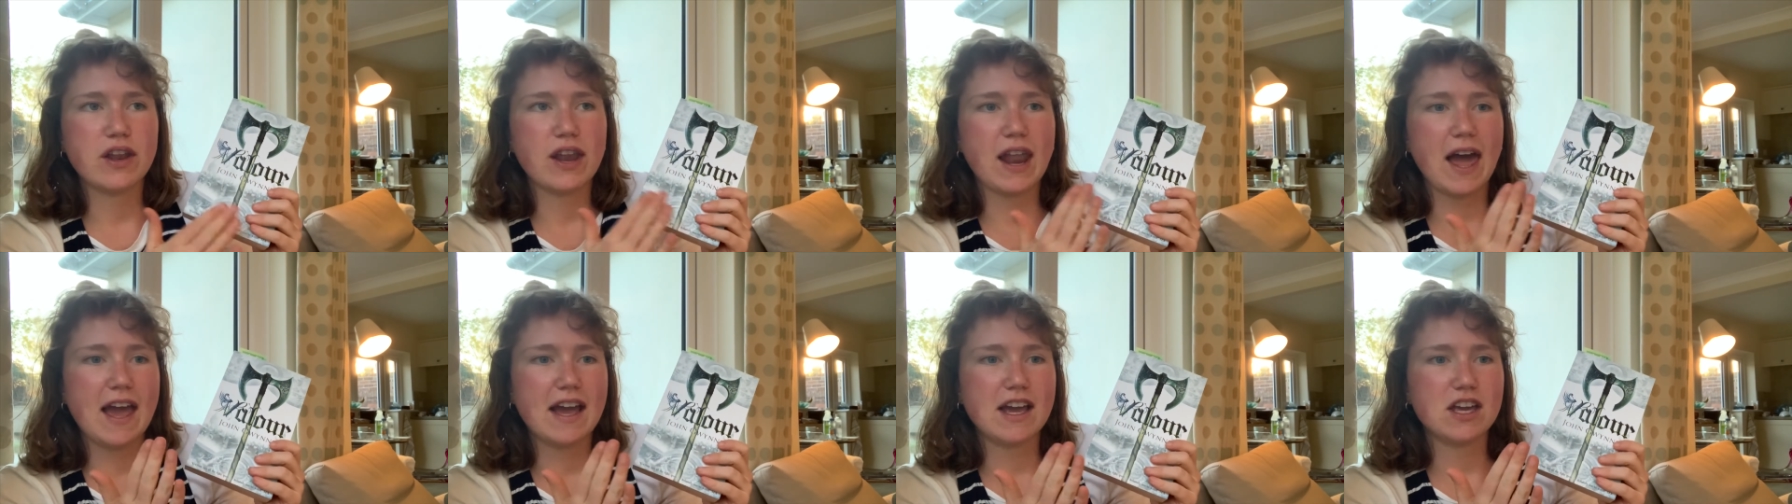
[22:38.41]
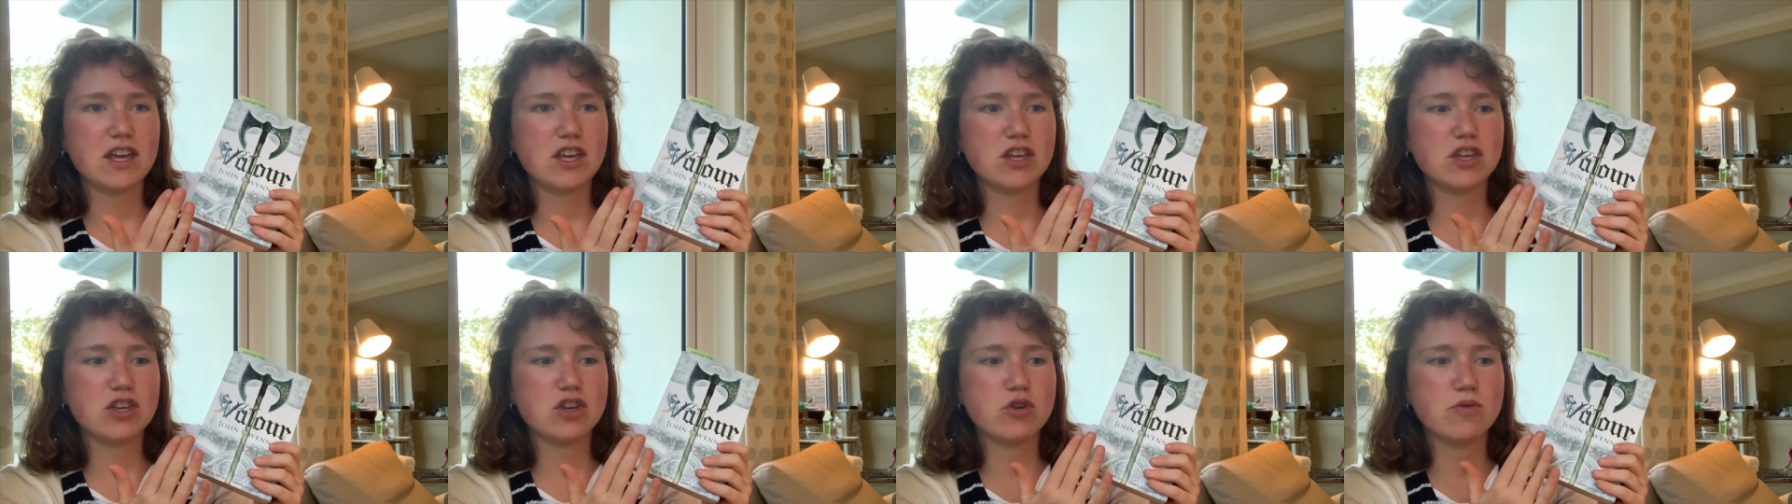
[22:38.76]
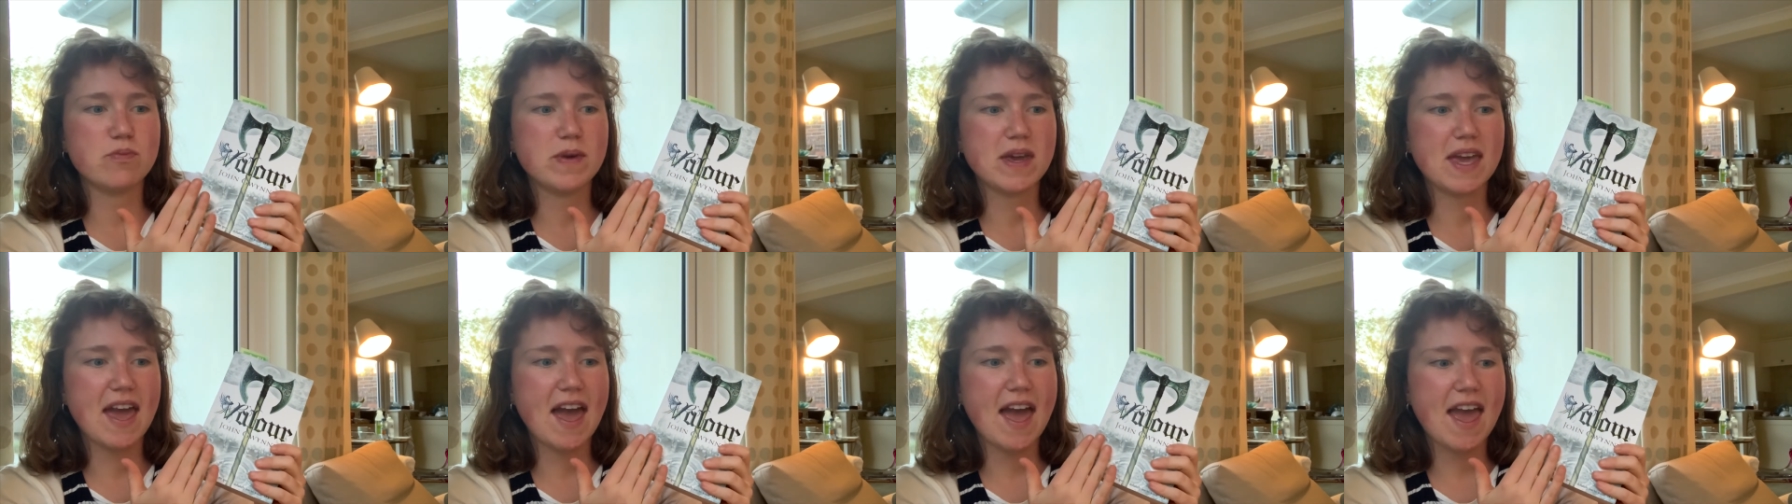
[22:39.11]
Like, you'll
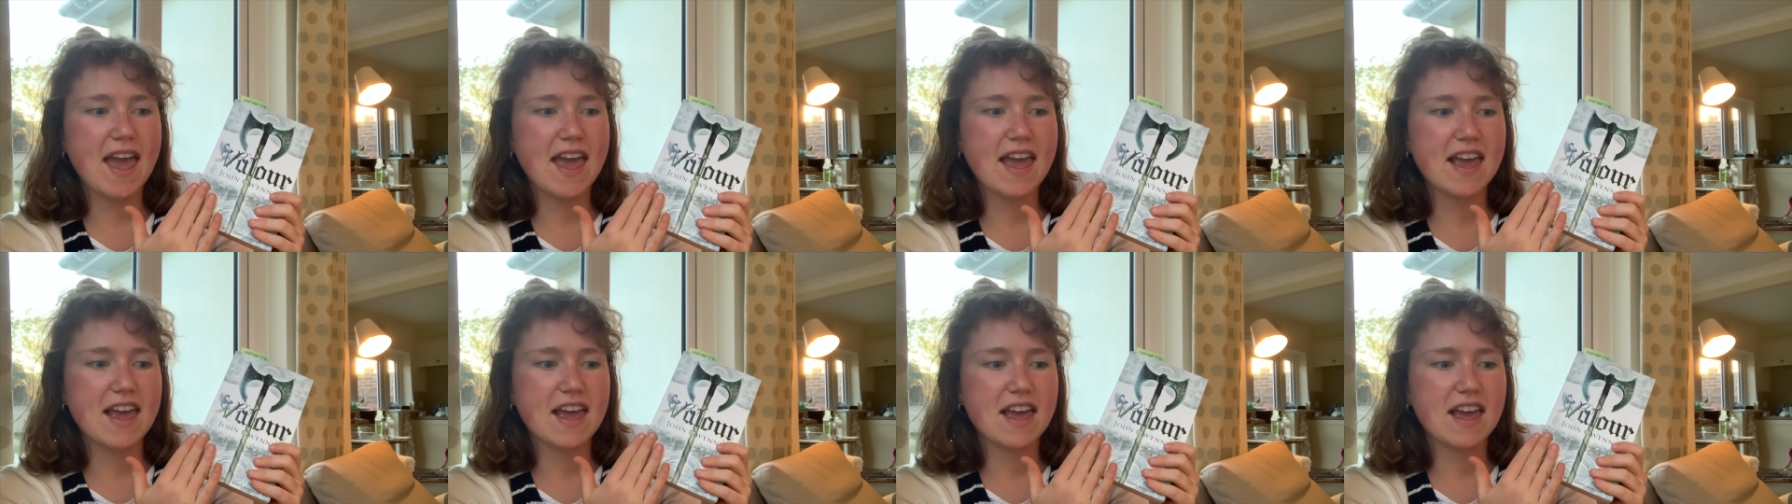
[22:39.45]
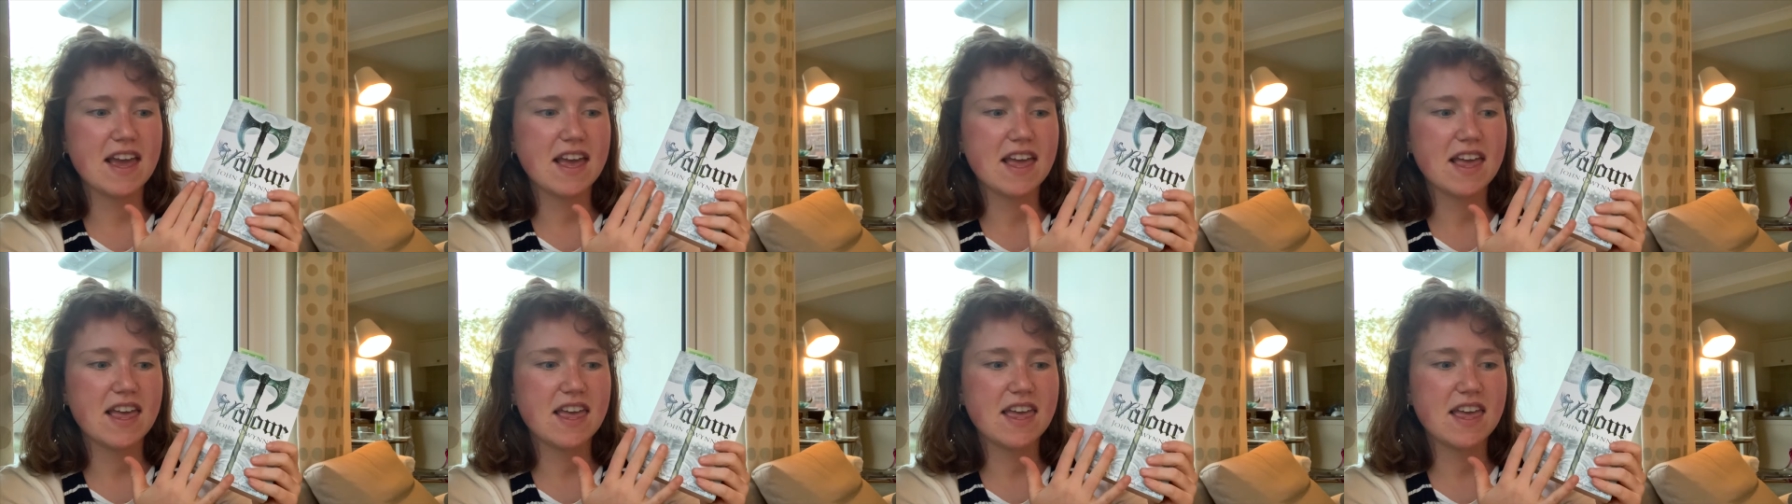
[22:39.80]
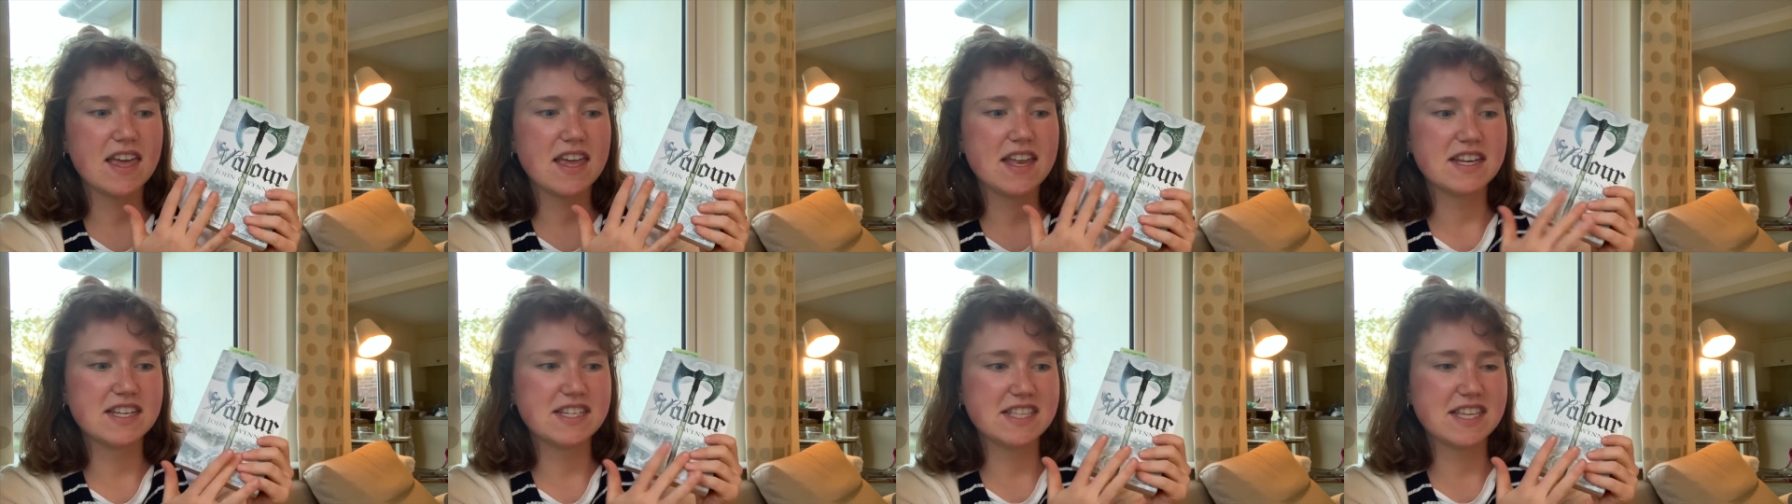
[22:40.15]
be getting
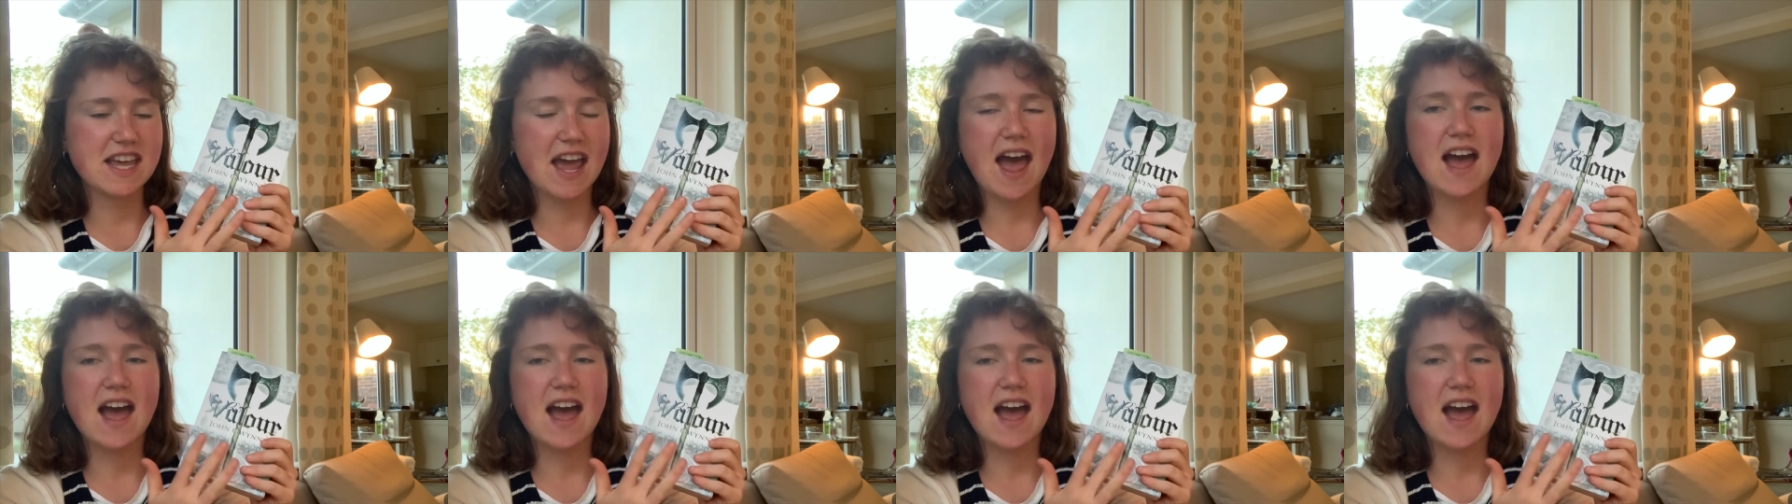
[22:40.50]
into the